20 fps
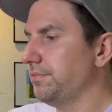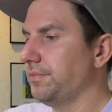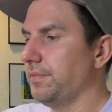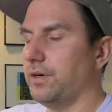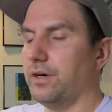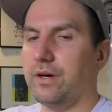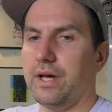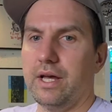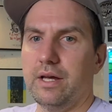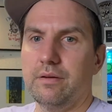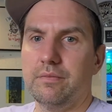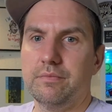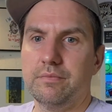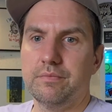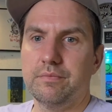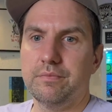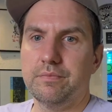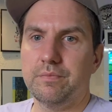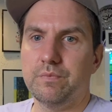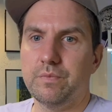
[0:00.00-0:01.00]
Okay,
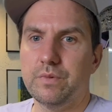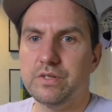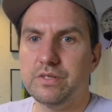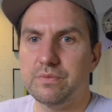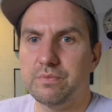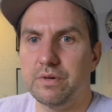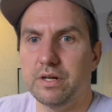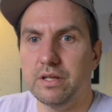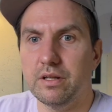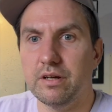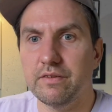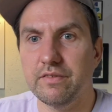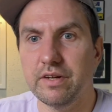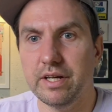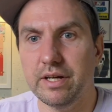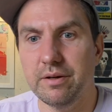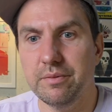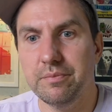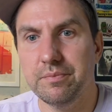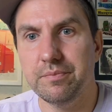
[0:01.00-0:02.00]
this is a pretty long
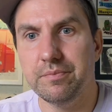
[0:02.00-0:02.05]
video.